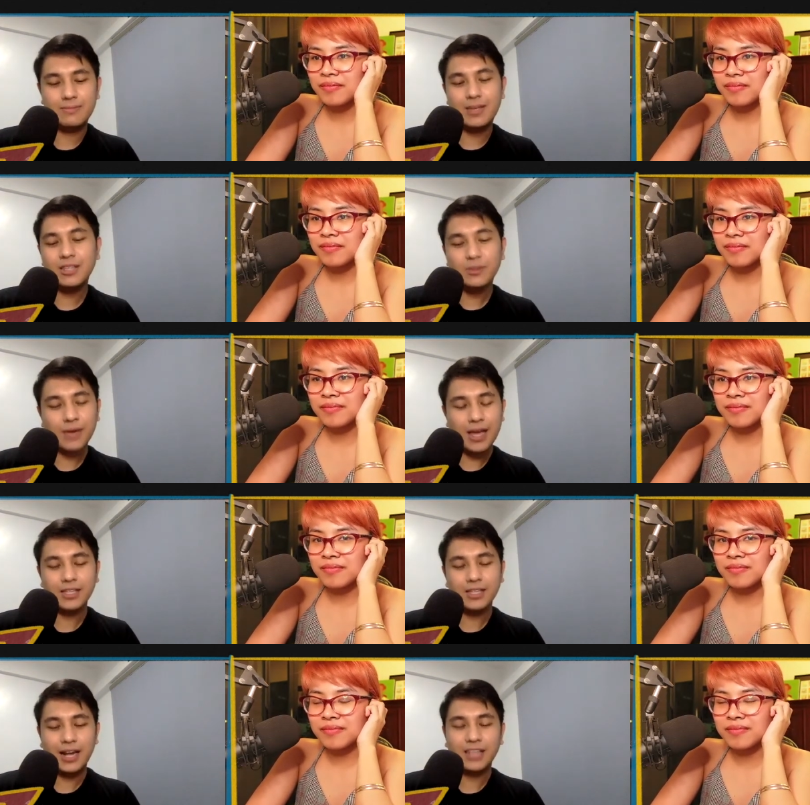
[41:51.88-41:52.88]
Speaker 1: it's okay.
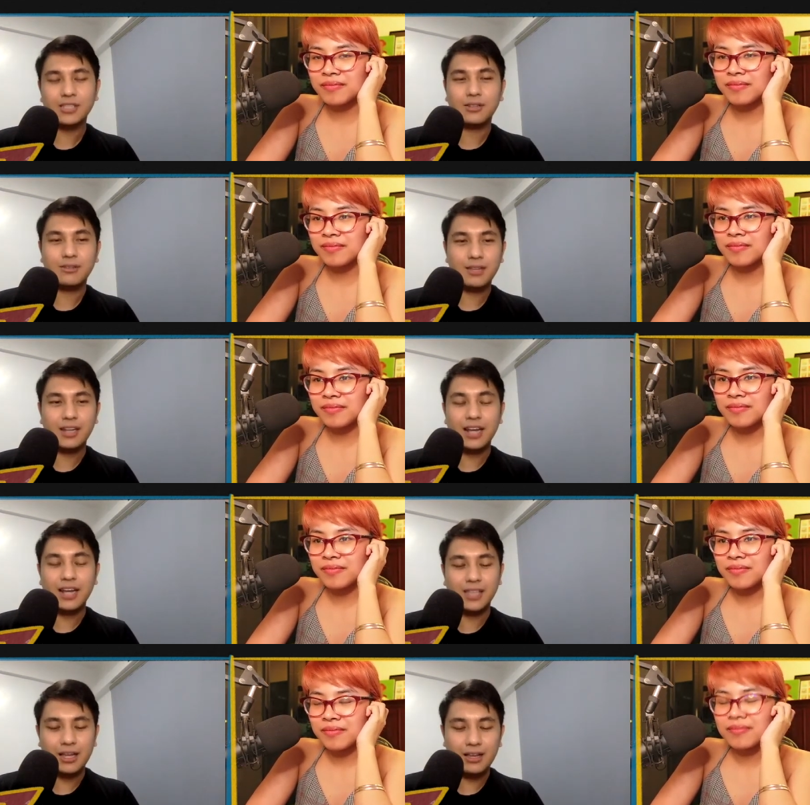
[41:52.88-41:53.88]
It's a nice, it's a
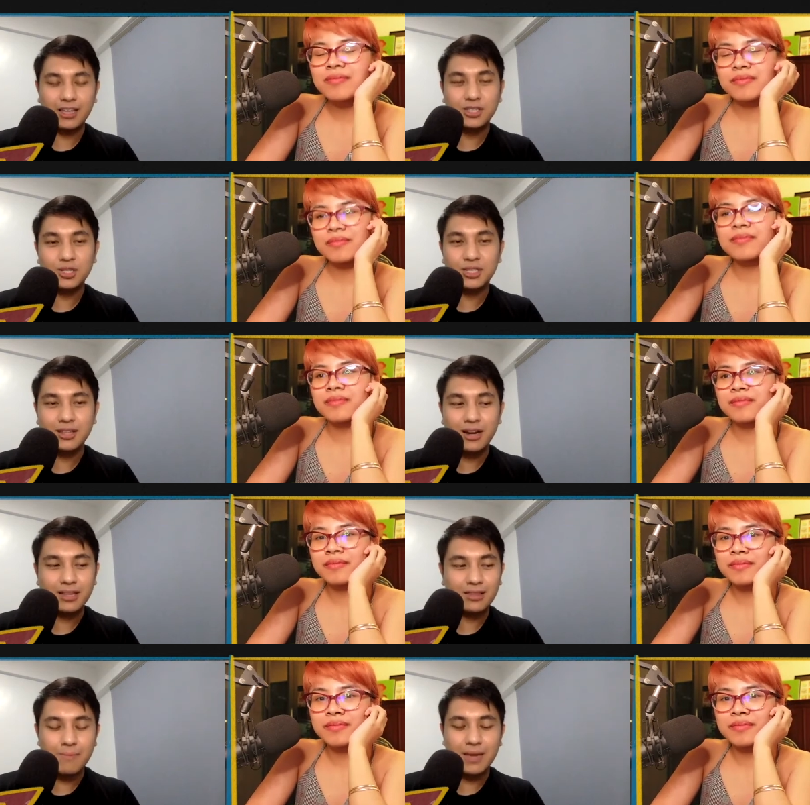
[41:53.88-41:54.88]
nice ink. It's just
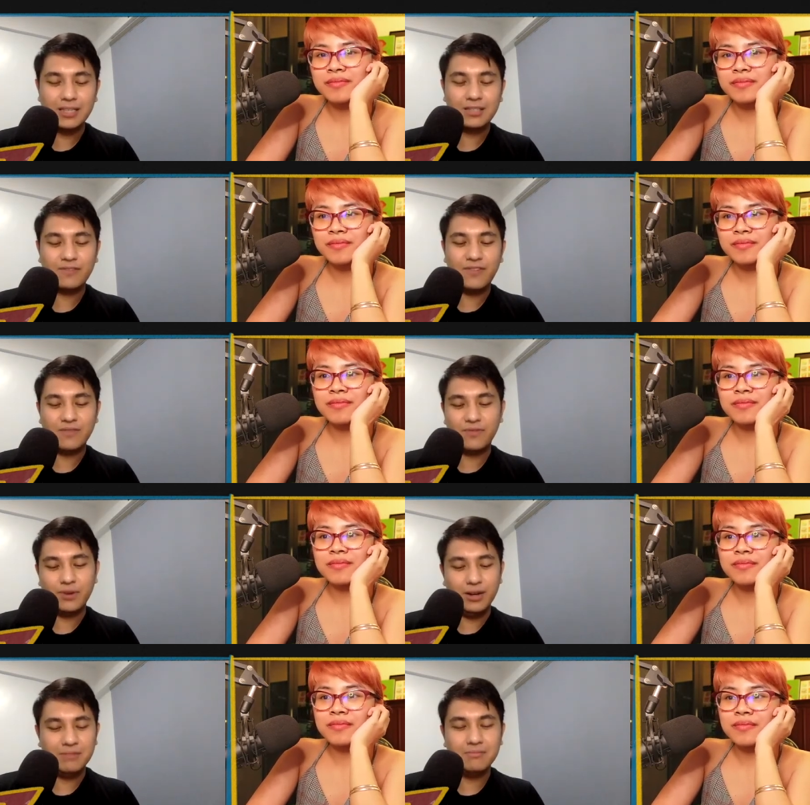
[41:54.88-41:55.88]
not the best fit for
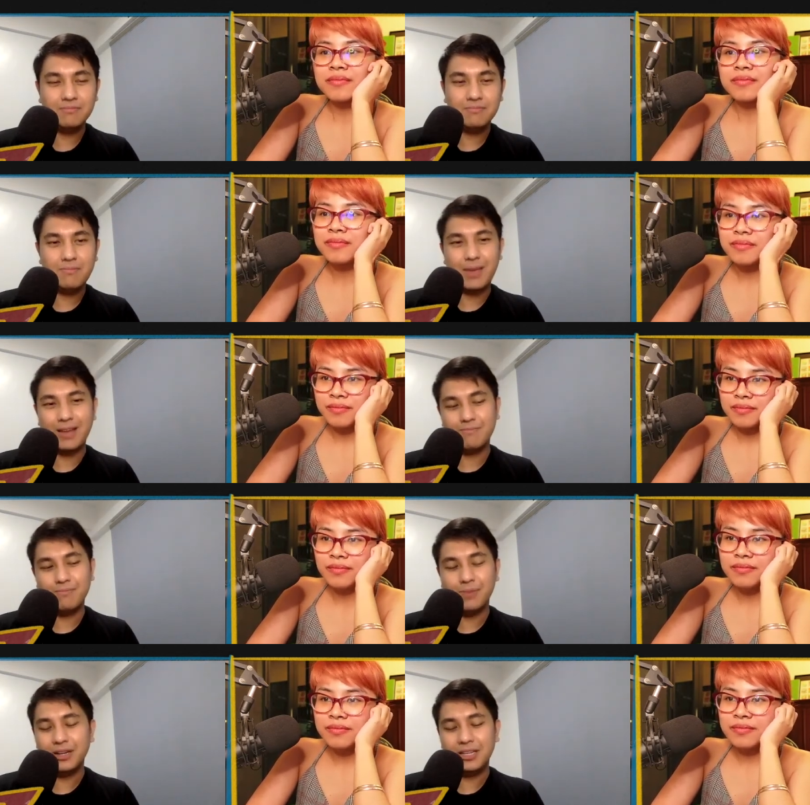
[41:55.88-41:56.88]
the pen
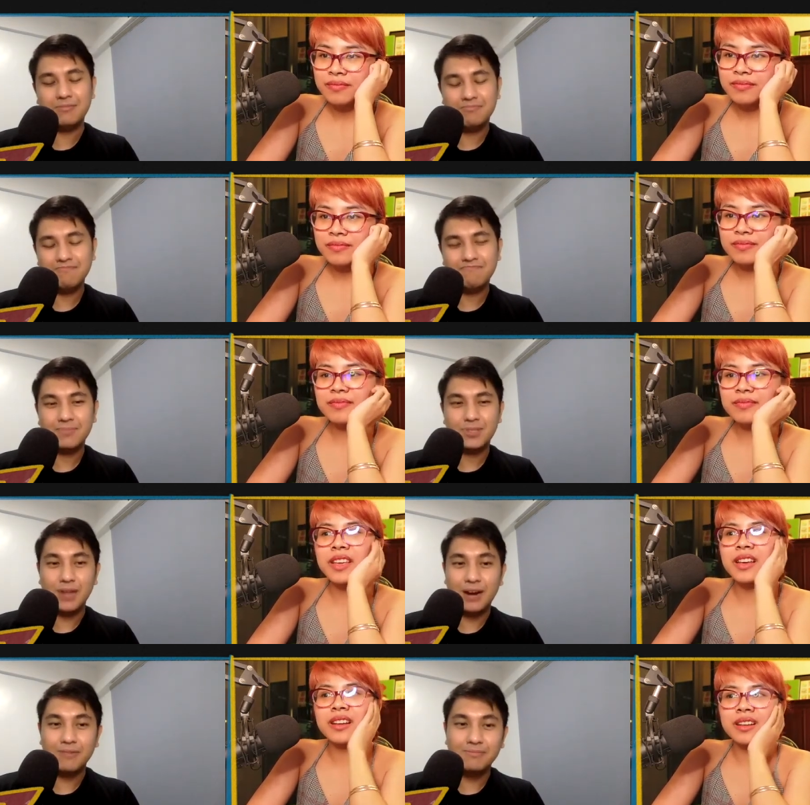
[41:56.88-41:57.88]
body. So there.
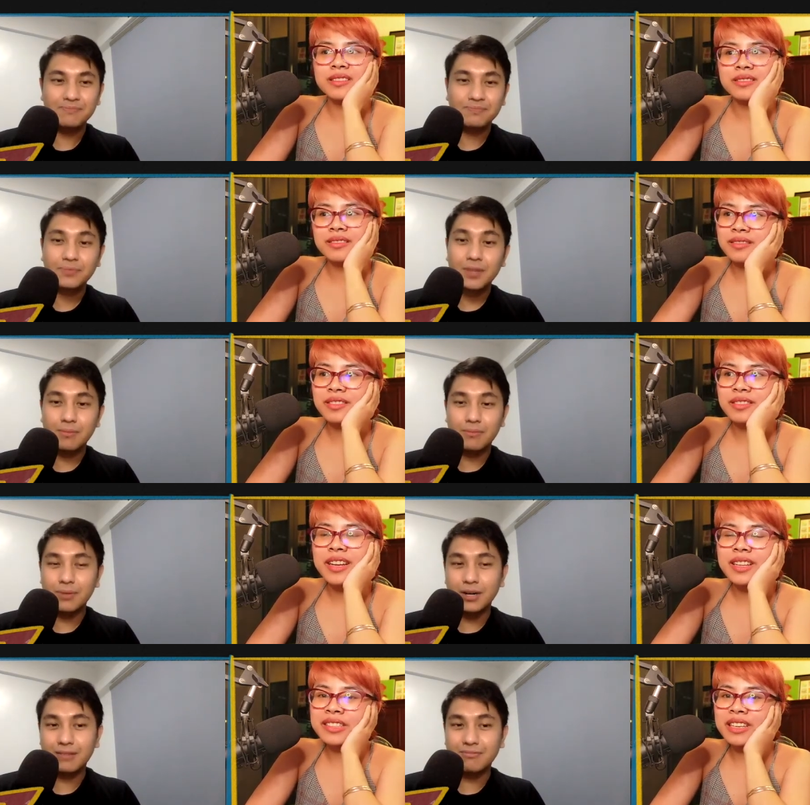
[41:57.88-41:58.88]
Speaker 2: Yeah.
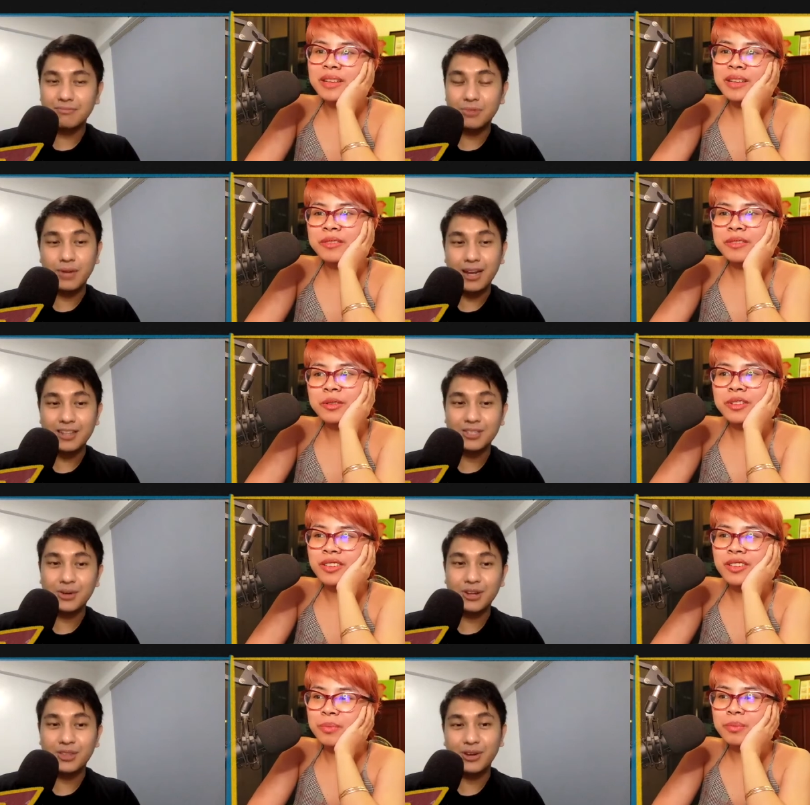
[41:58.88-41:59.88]
Brian's aiming
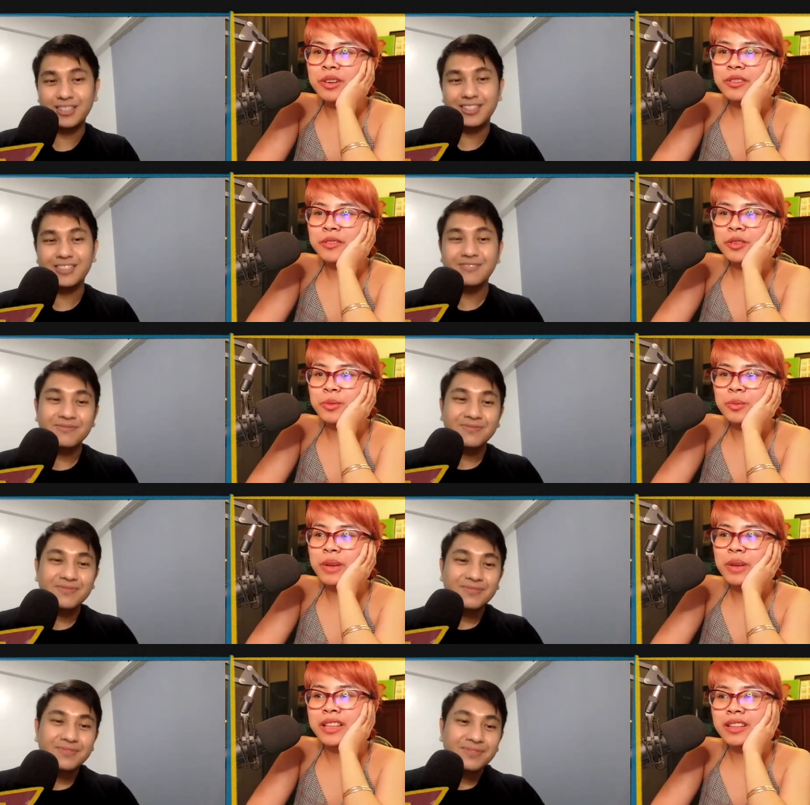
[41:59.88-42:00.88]
for
Speaker 1: the
Speaker 2: perfume
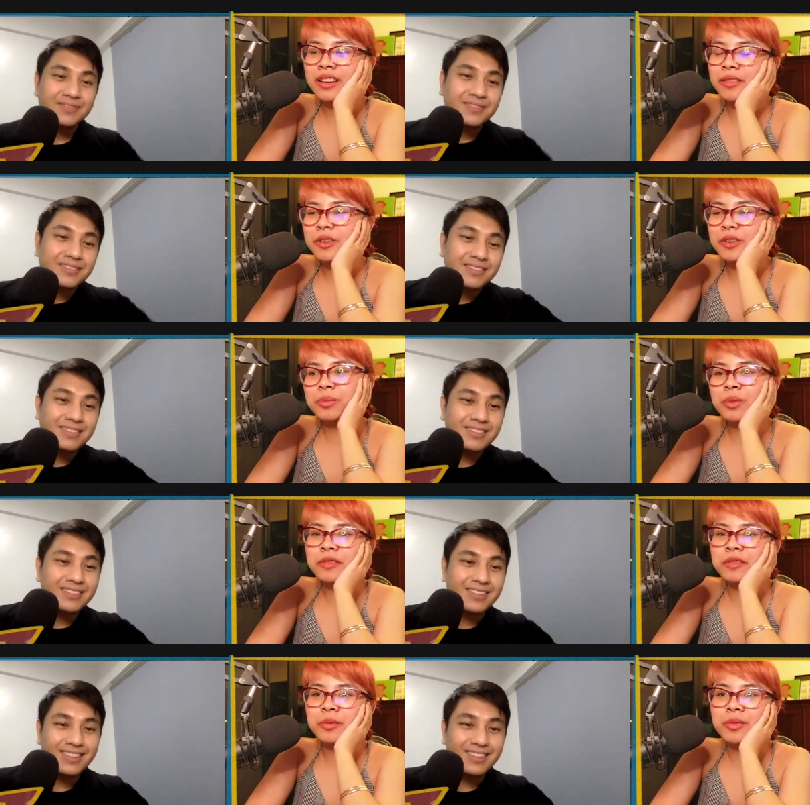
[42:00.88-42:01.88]
pen, uh, for the
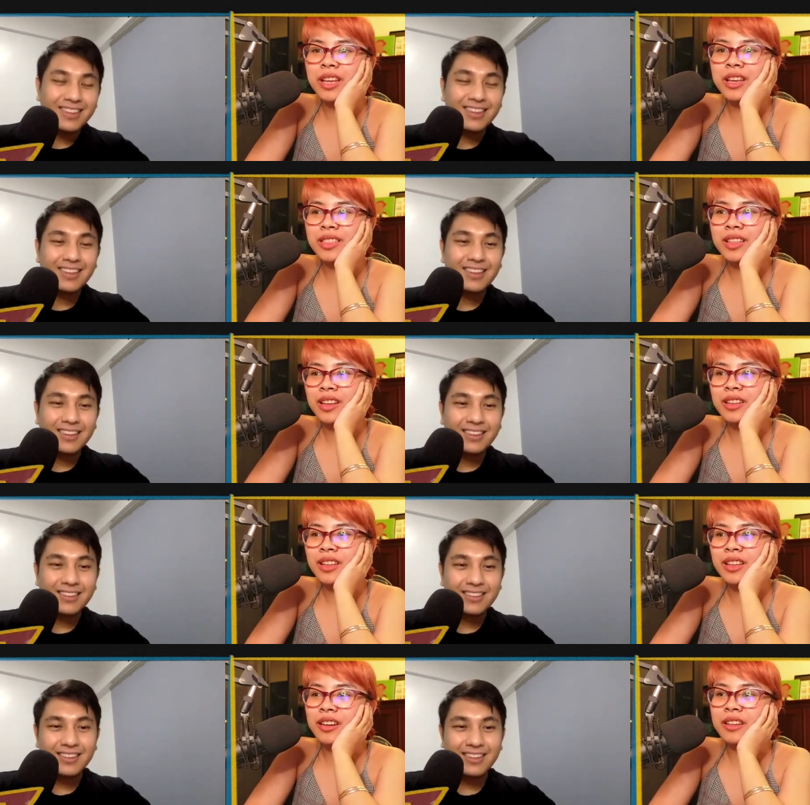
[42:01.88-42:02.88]
perfumed ink that
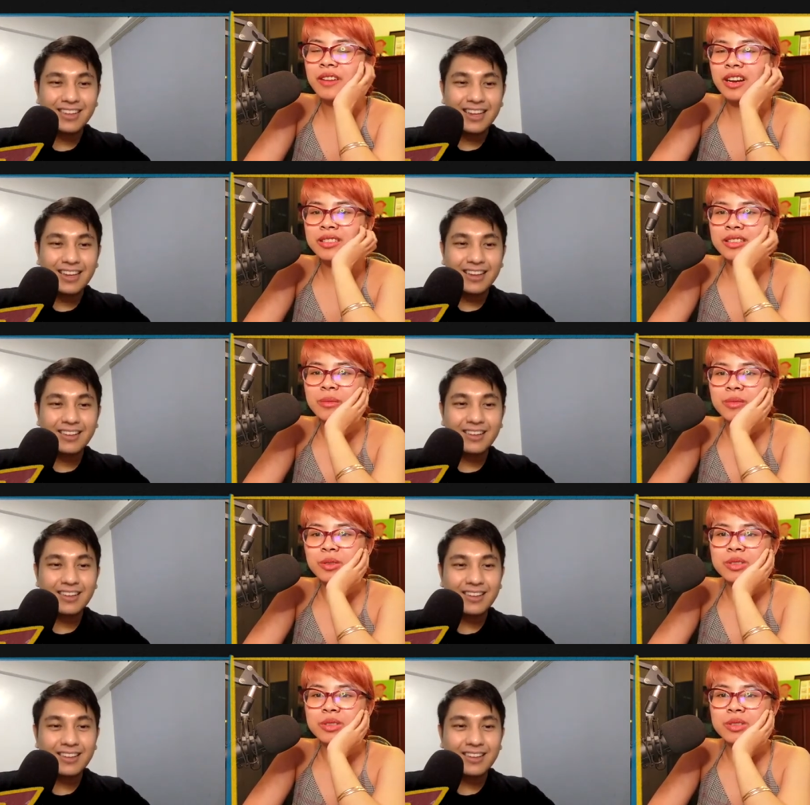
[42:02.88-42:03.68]
Harry Fox Scribbler was